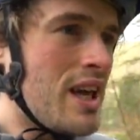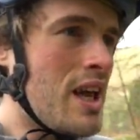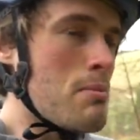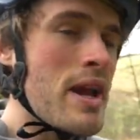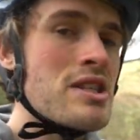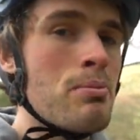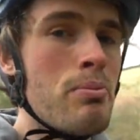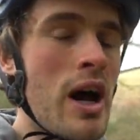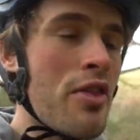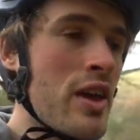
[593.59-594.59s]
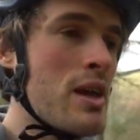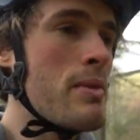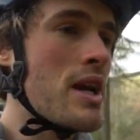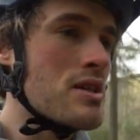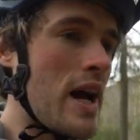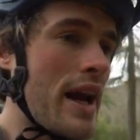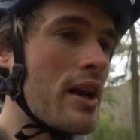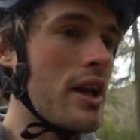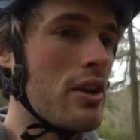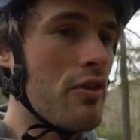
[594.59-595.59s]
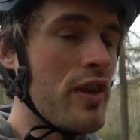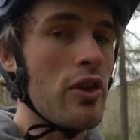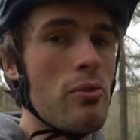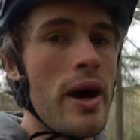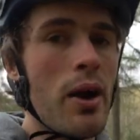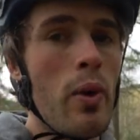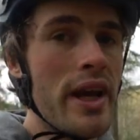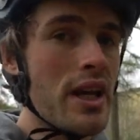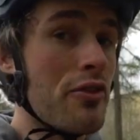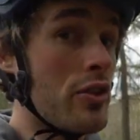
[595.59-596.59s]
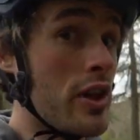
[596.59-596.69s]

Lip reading: I think it makes the handling and the feel of the bike way different